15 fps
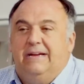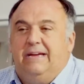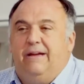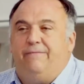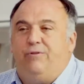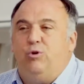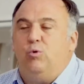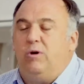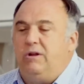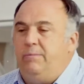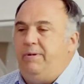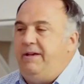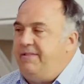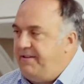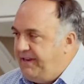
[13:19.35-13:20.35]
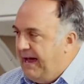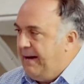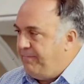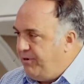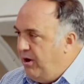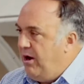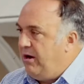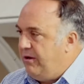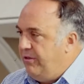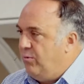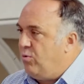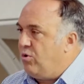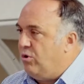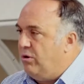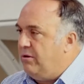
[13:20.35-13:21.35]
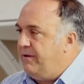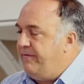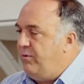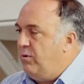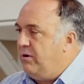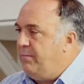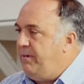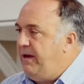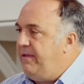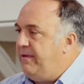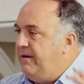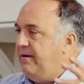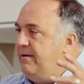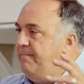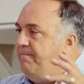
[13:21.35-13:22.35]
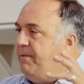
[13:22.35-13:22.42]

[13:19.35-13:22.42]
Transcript: If you want to be the top dog in the world, if you want to be the